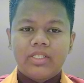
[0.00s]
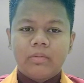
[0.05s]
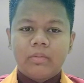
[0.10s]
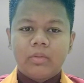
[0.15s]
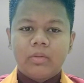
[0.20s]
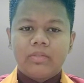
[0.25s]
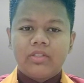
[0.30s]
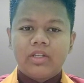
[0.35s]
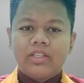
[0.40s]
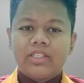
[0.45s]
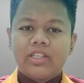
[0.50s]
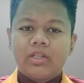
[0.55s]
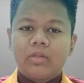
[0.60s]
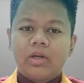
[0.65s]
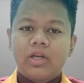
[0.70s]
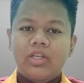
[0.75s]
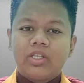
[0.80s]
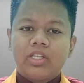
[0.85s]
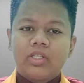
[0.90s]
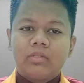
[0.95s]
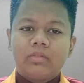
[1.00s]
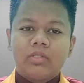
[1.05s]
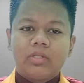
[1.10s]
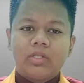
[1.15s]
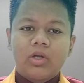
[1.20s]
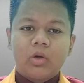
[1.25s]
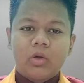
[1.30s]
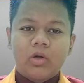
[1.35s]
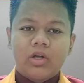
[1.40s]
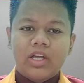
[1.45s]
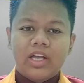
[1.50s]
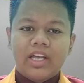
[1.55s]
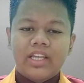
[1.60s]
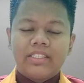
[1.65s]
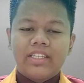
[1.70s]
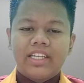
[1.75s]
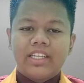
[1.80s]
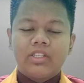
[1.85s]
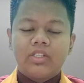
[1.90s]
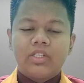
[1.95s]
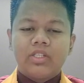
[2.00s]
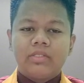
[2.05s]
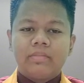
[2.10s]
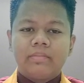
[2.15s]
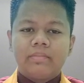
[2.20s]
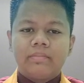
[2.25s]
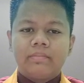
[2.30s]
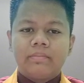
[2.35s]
to provide direction for the organization.